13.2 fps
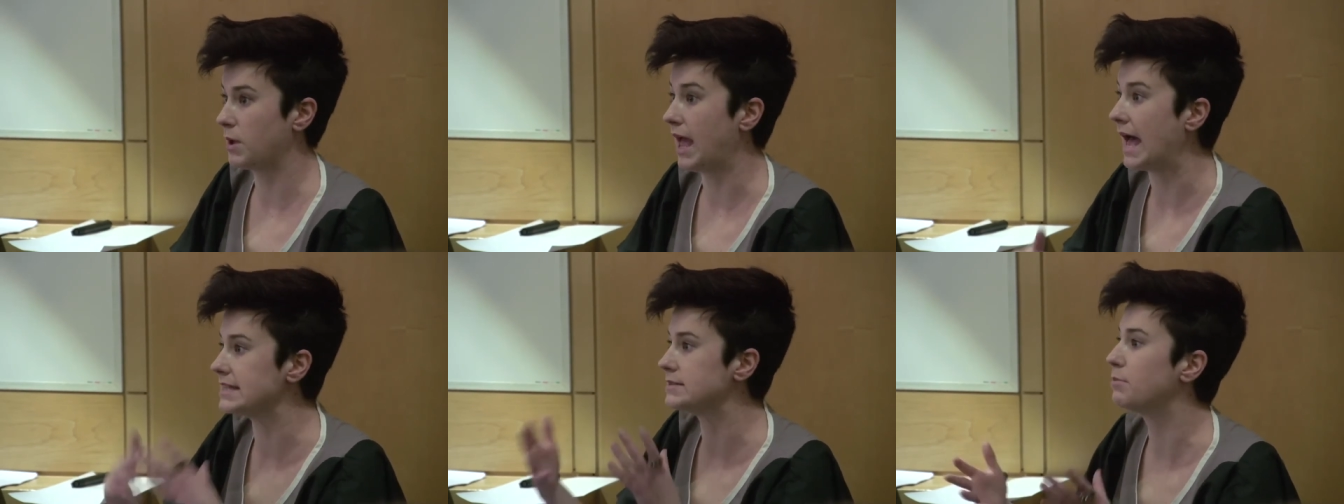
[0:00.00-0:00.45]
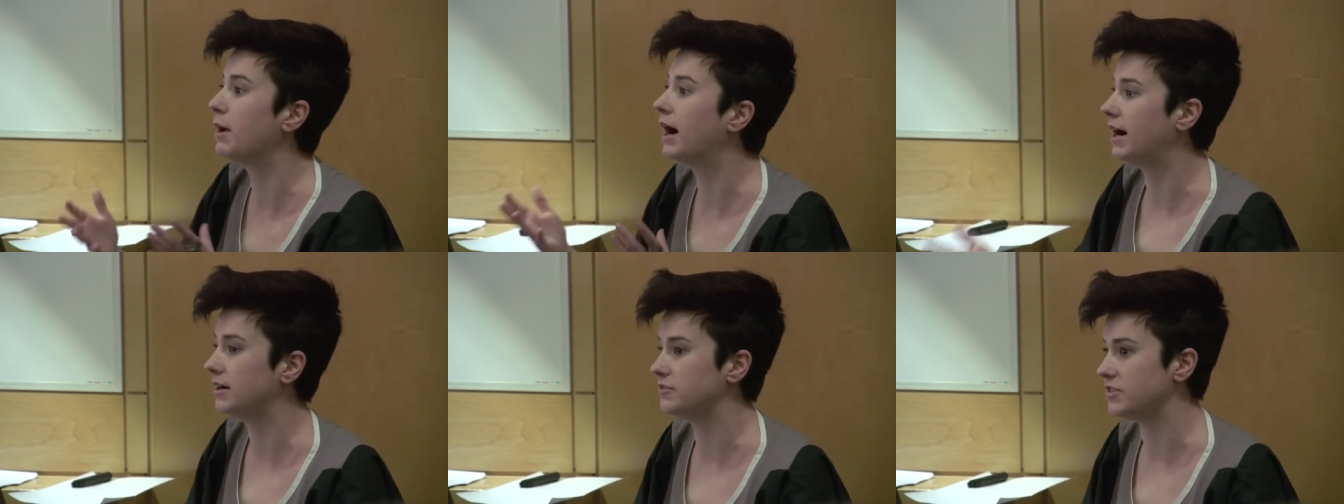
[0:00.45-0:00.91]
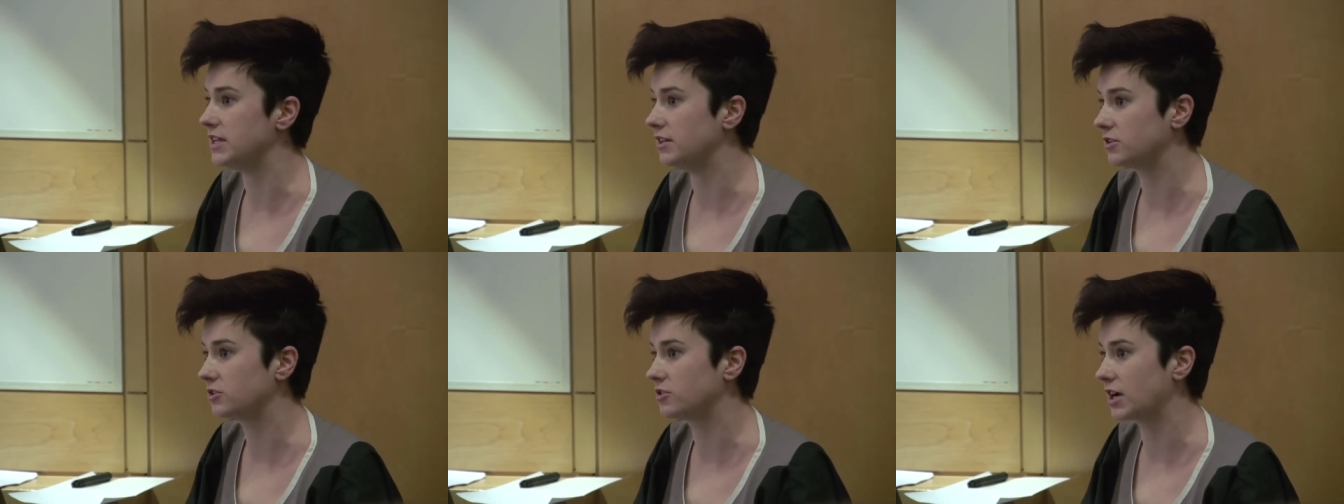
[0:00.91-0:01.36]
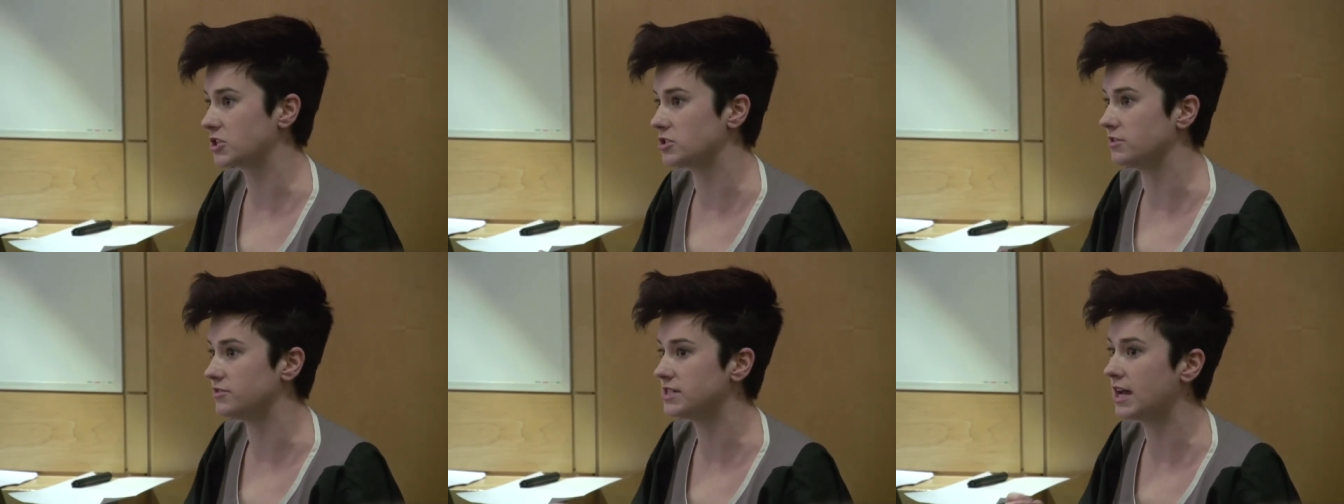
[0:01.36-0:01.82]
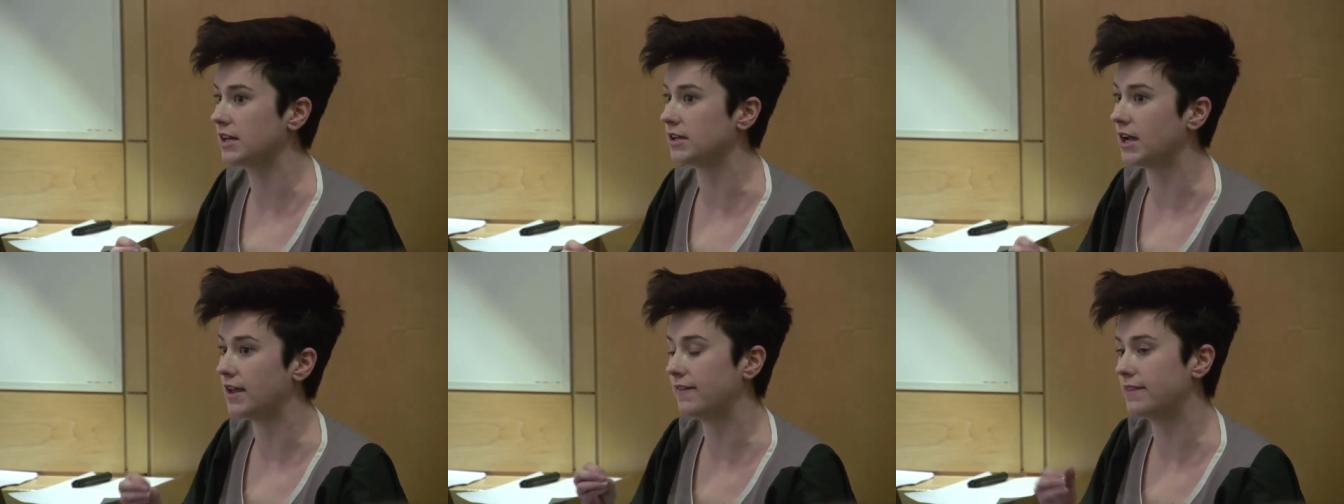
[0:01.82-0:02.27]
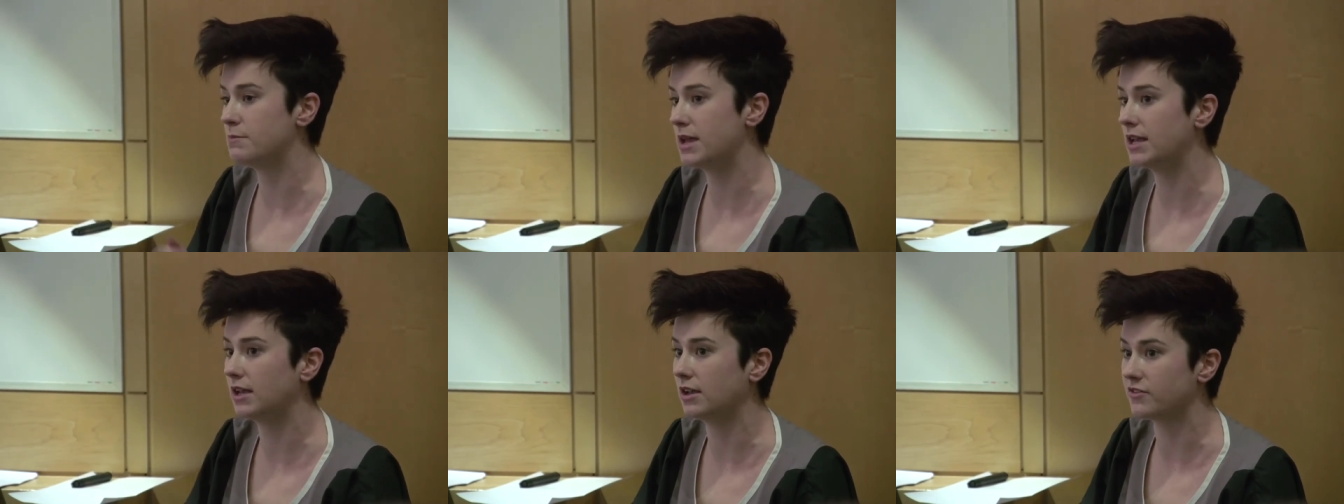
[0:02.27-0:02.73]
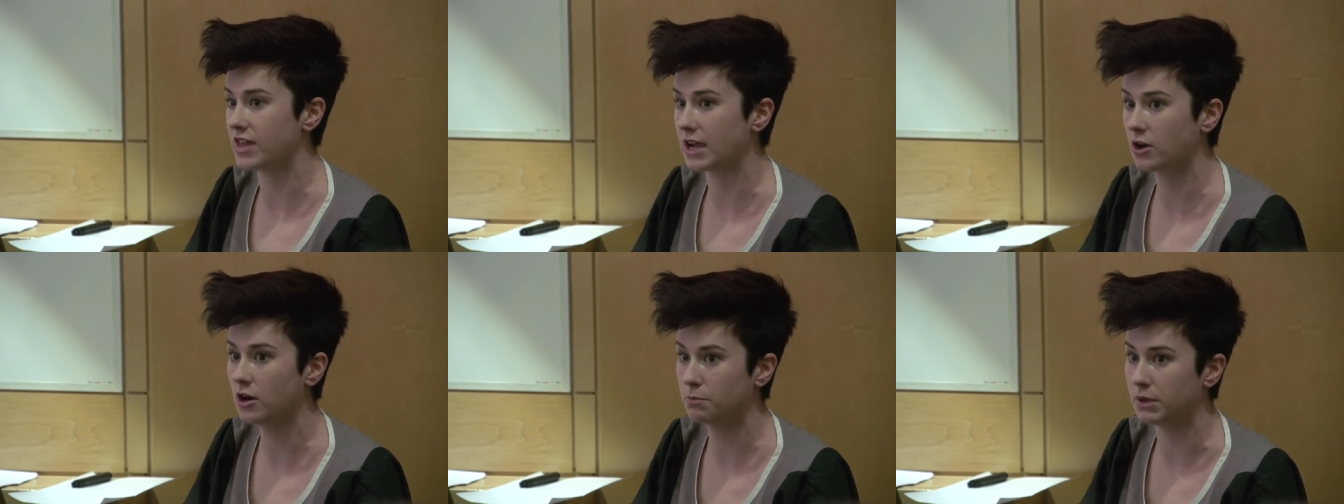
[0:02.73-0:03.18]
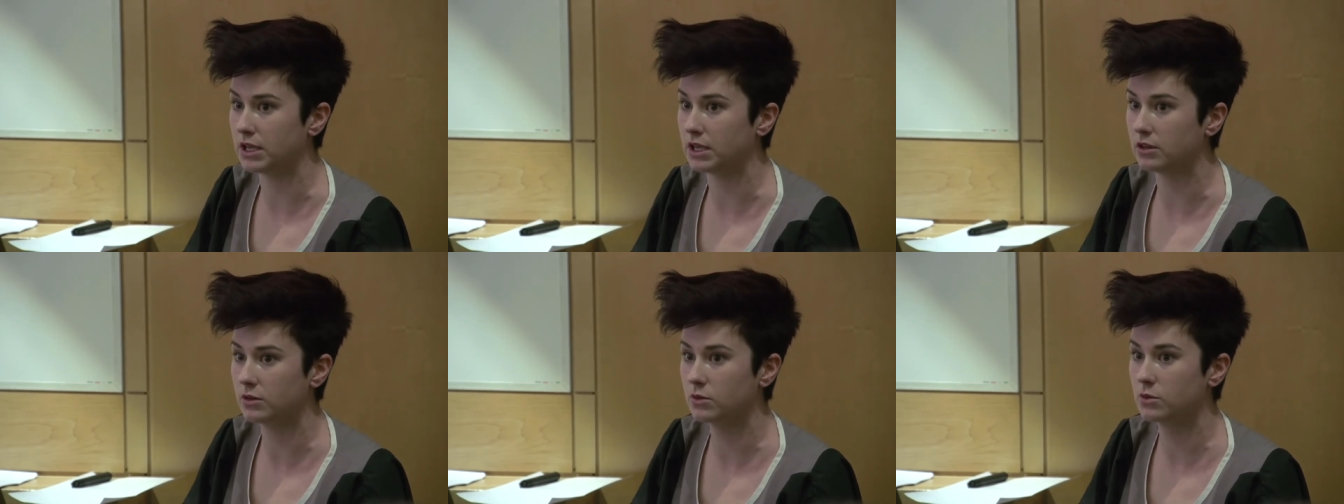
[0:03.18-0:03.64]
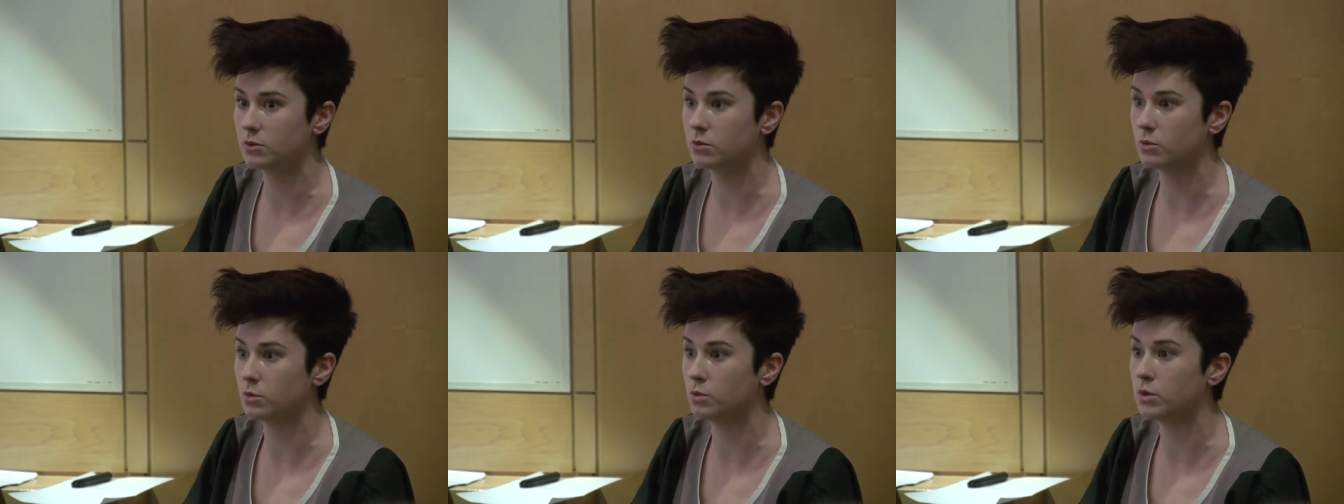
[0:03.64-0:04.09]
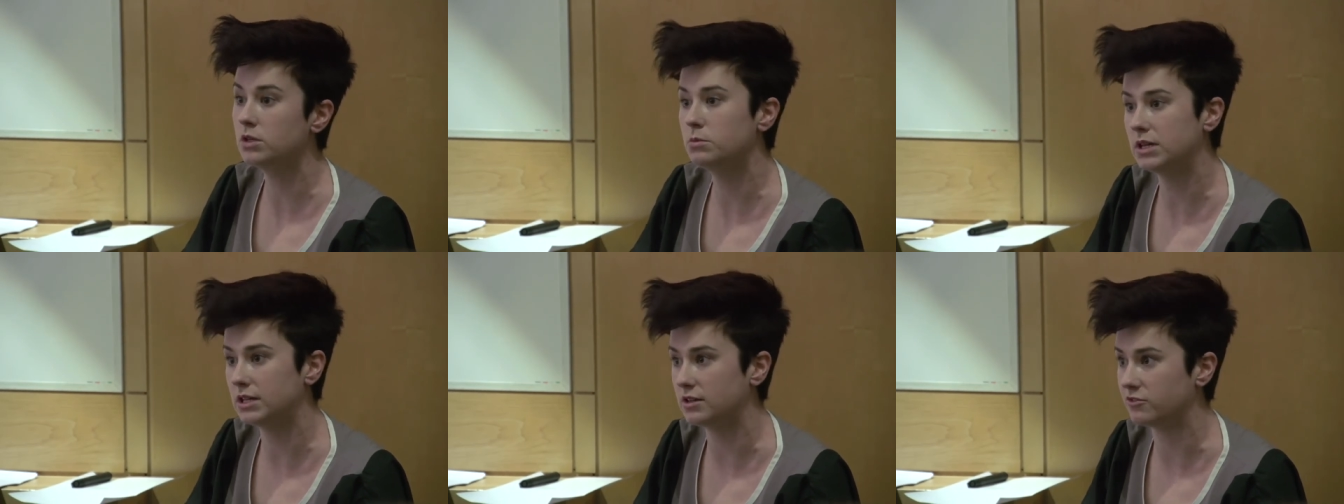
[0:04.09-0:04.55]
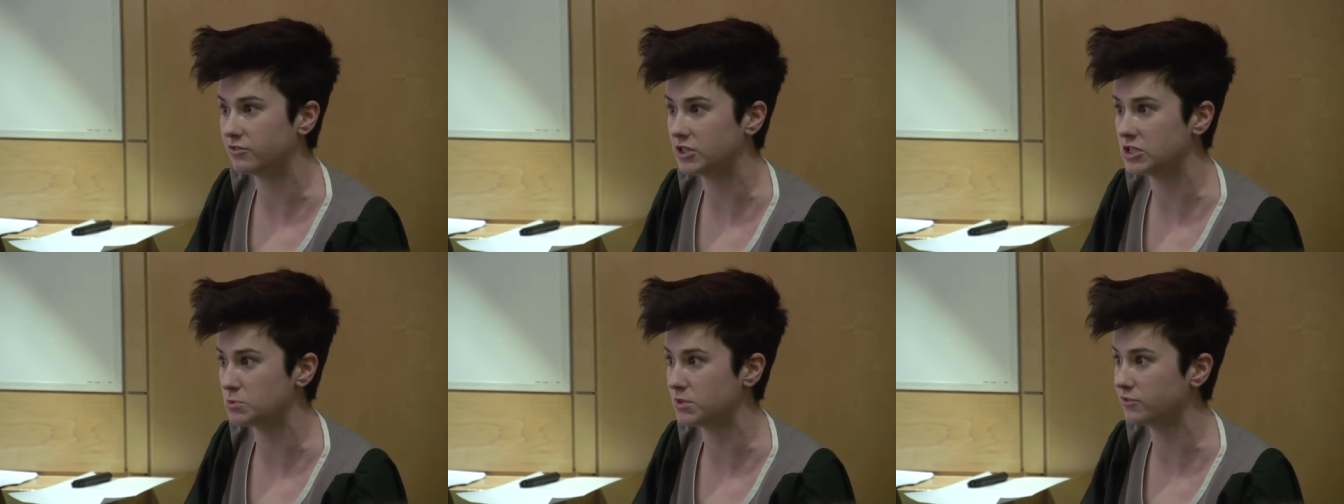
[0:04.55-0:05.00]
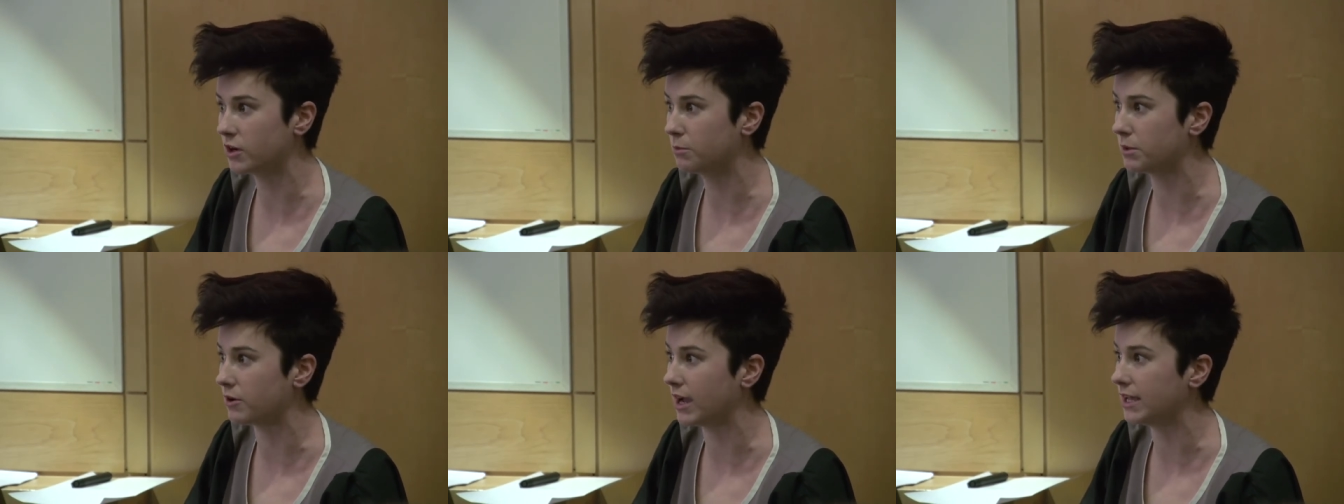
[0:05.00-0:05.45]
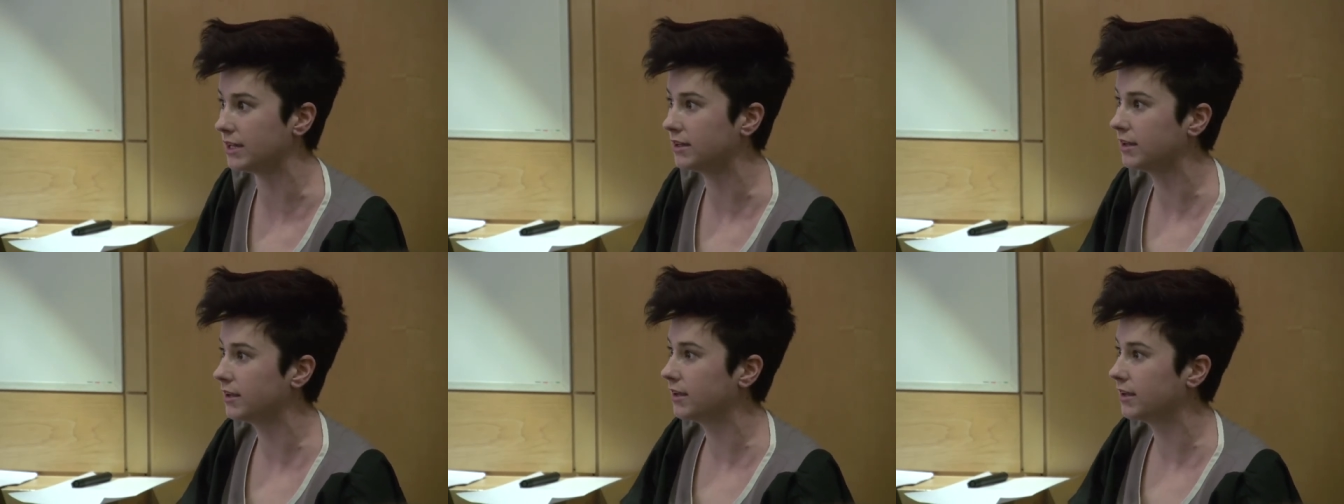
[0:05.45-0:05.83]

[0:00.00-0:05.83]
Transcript: as part of the extraction of data, and the making of that copy will be an infringement of copyright